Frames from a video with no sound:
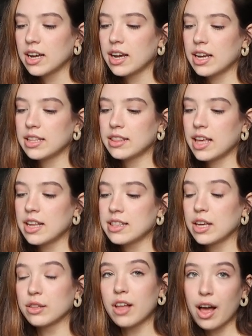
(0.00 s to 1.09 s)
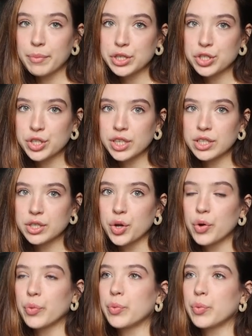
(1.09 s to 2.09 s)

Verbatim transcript: And then the allotment sheet,